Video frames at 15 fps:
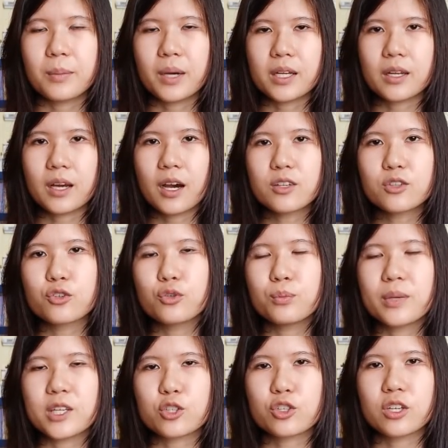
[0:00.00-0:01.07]
But how do you
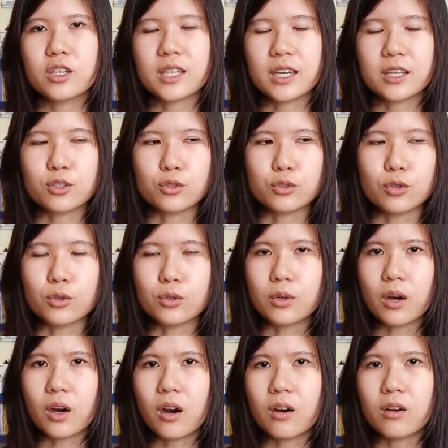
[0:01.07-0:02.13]
make sure that you
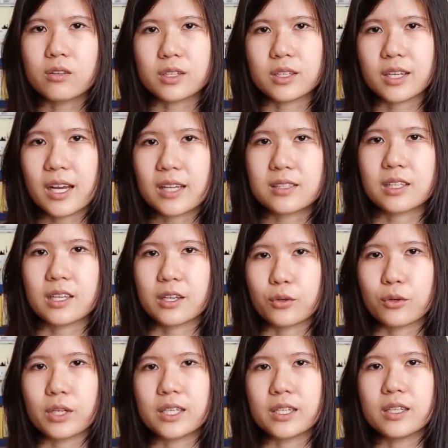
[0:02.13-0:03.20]
know all the cards
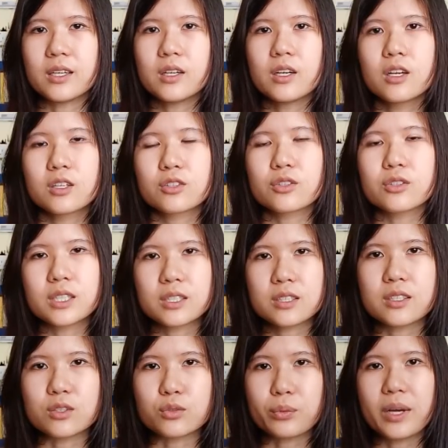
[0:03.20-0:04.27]
equally? So
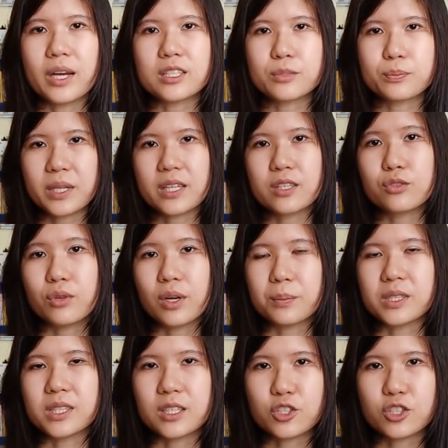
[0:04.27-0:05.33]
this is where spaced
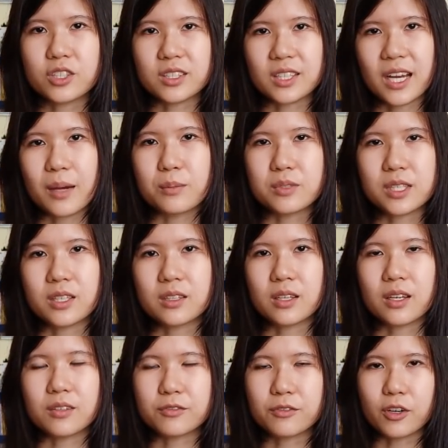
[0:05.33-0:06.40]
repetition comes in,
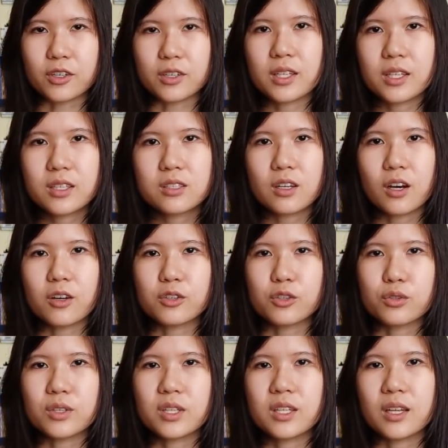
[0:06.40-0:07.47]
and for this all
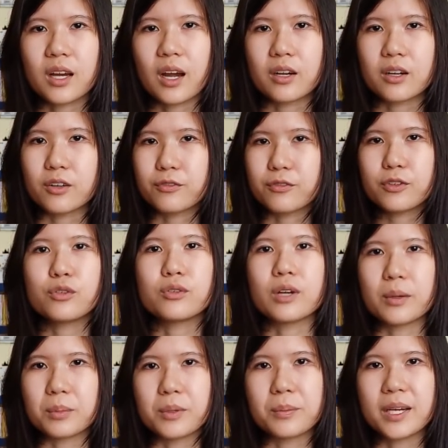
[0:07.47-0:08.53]
you need are a few
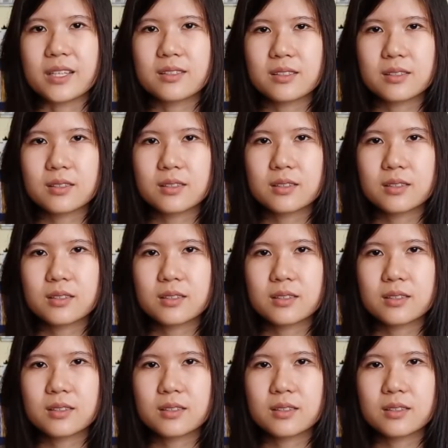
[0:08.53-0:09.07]
rubber bands.